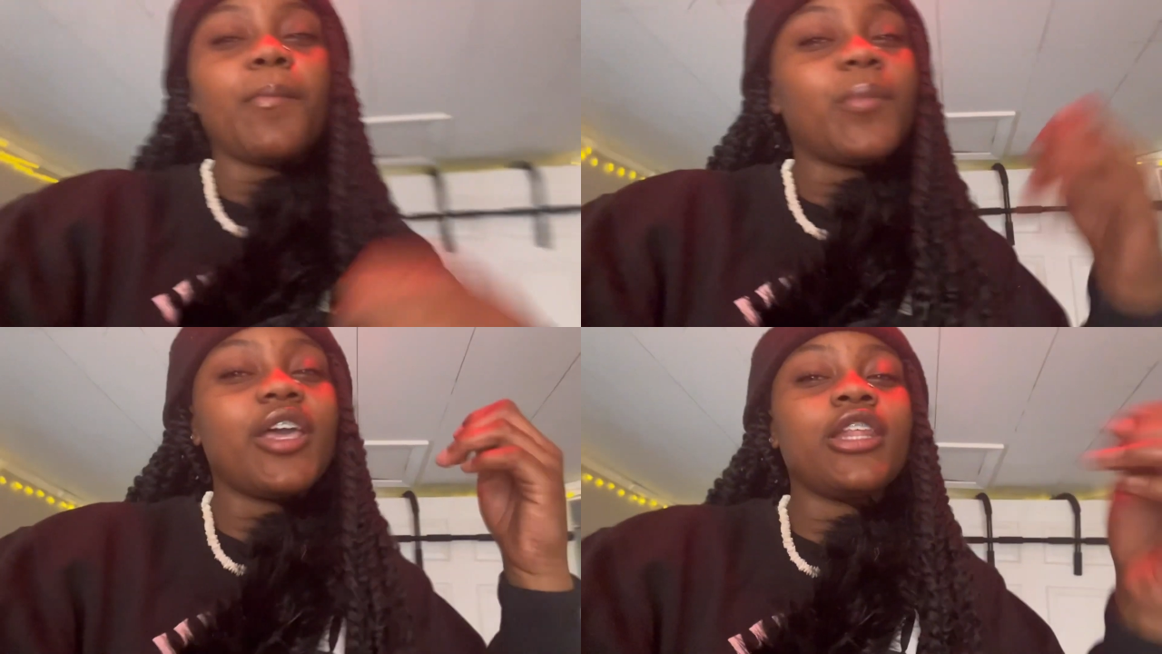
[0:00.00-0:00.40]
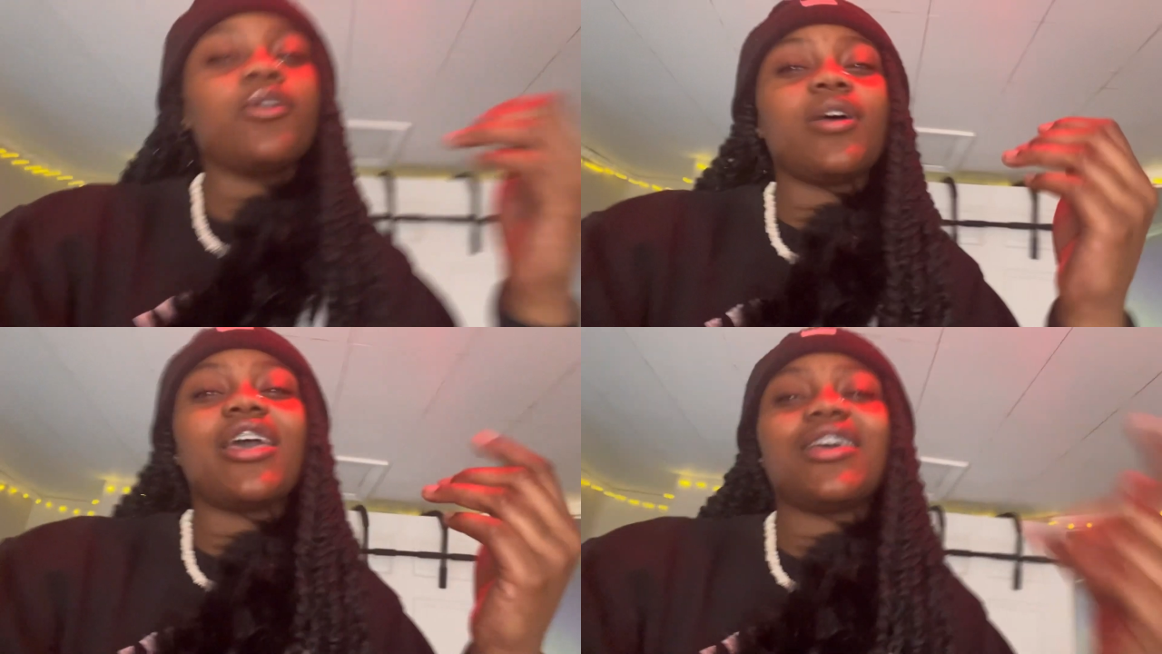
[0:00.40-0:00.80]
But
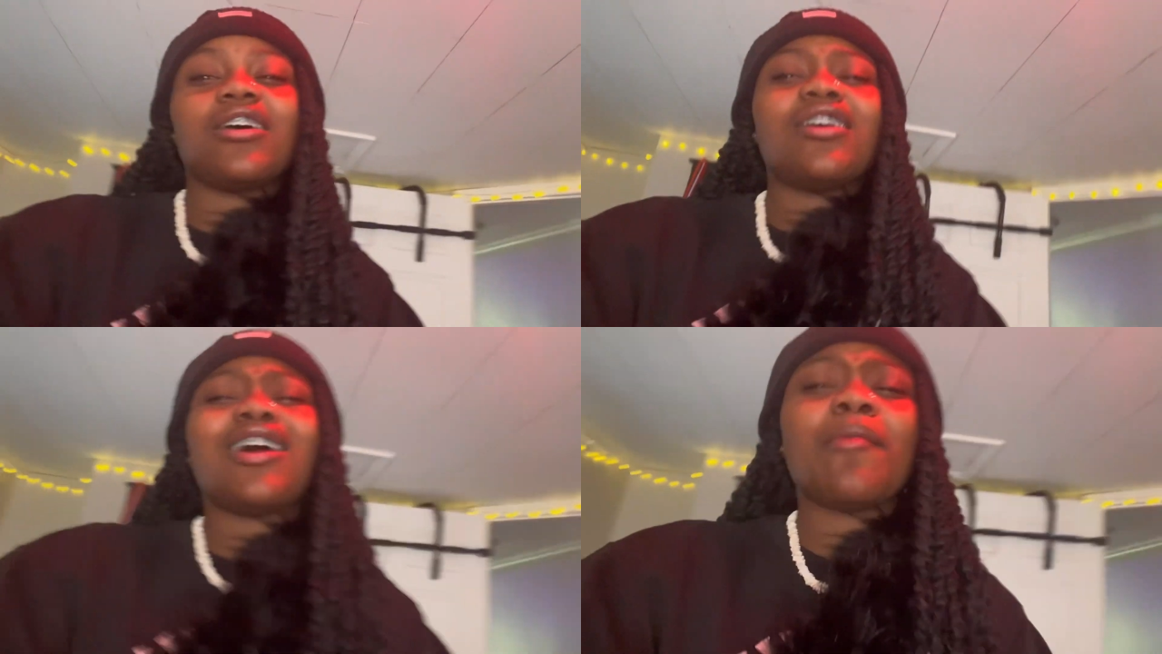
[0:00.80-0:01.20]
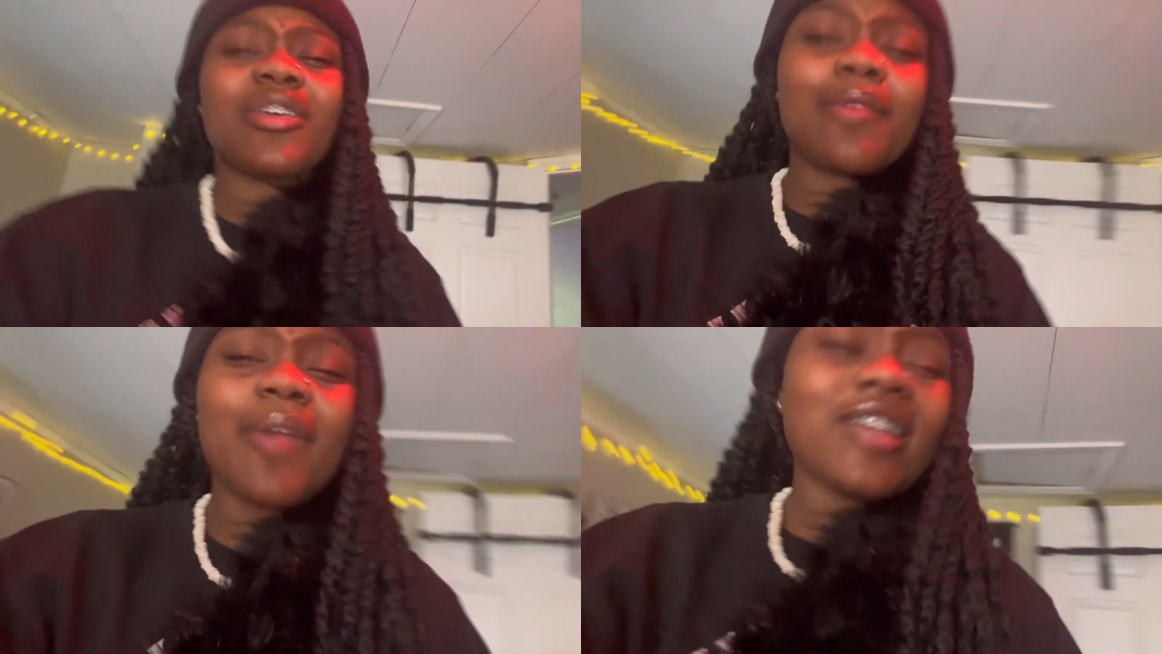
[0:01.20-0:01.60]
anyway, uh, I'm going
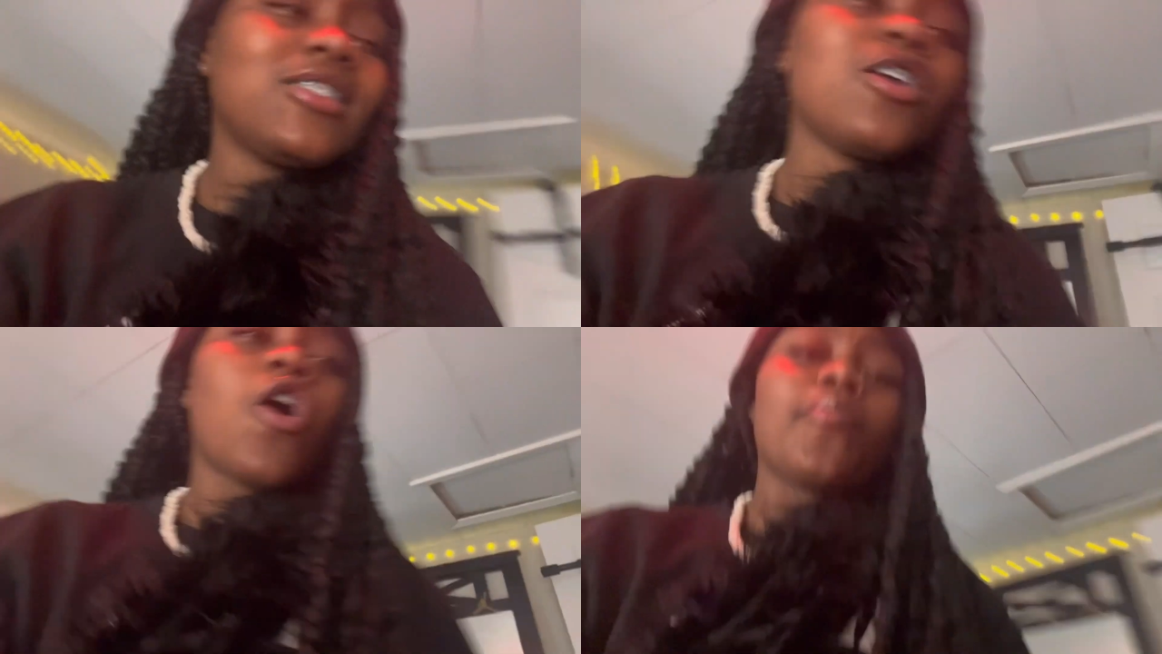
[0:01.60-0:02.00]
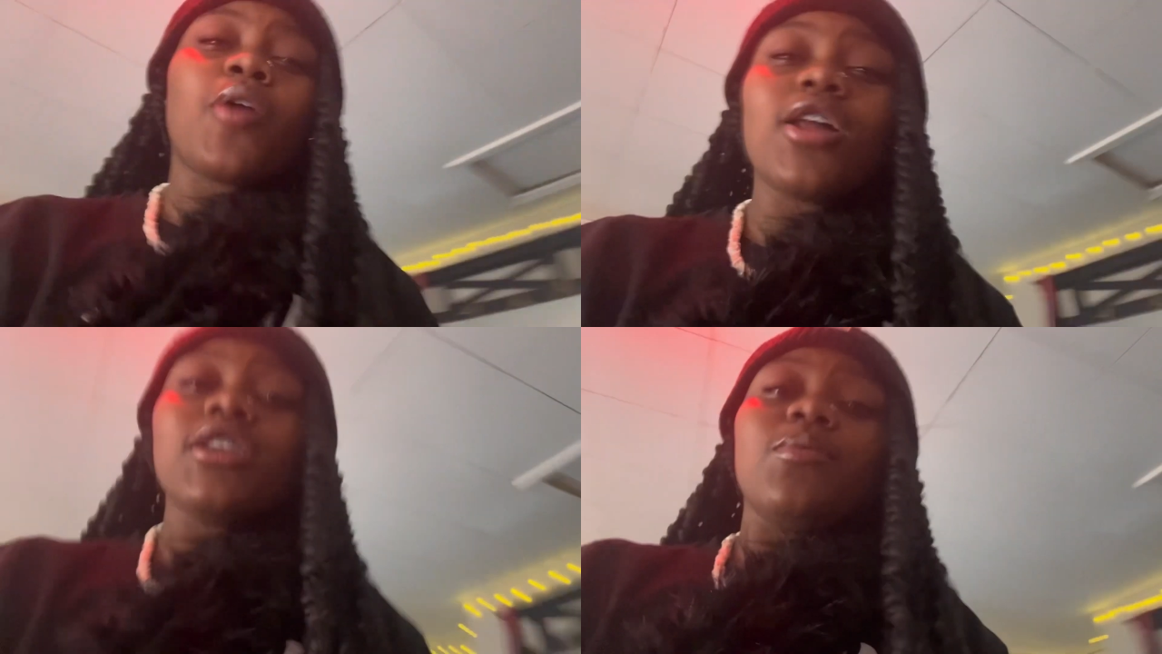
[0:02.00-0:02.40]
to get back to y'all
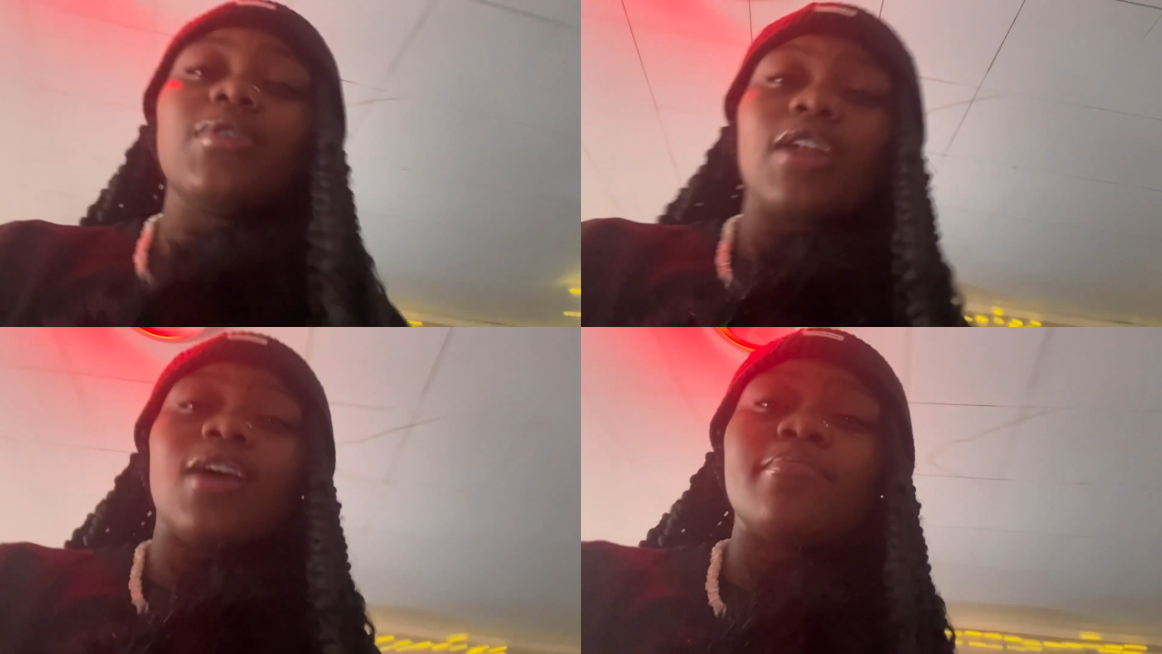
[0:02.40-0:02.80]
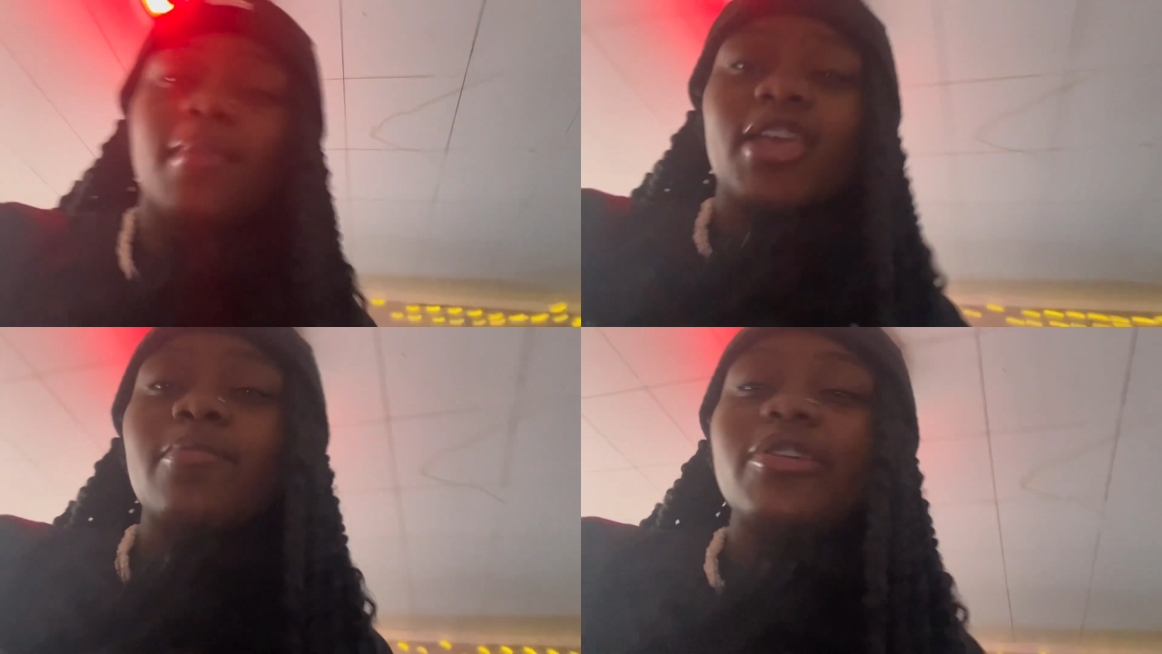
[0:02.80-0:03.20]
probably when I'm
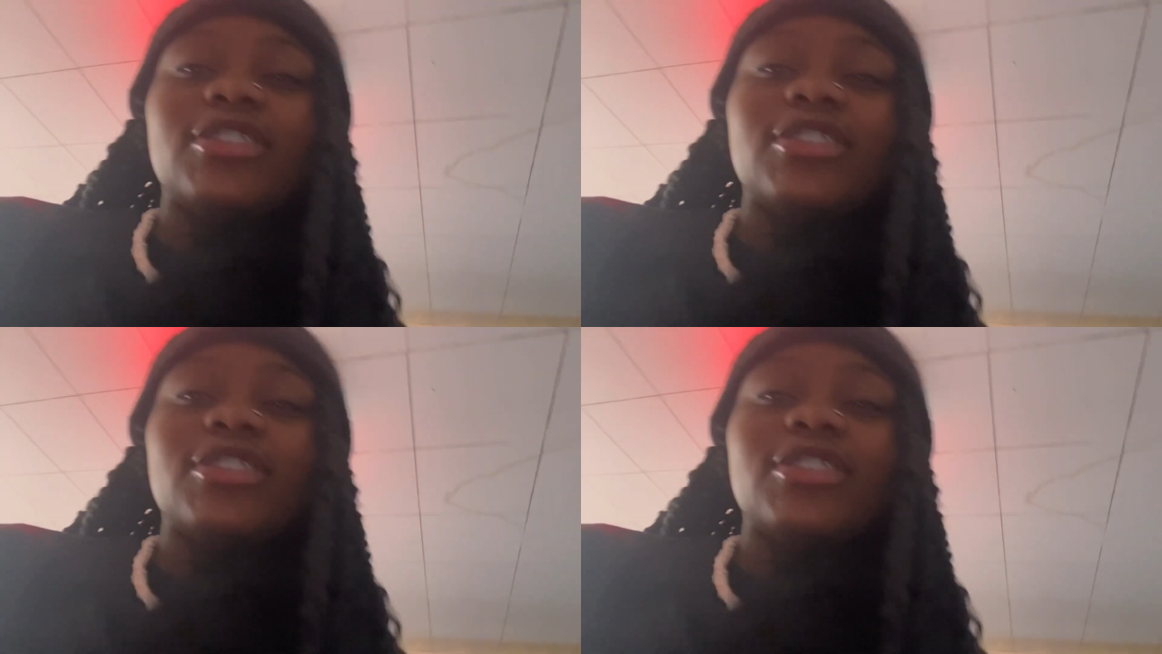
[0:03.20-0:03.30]
making me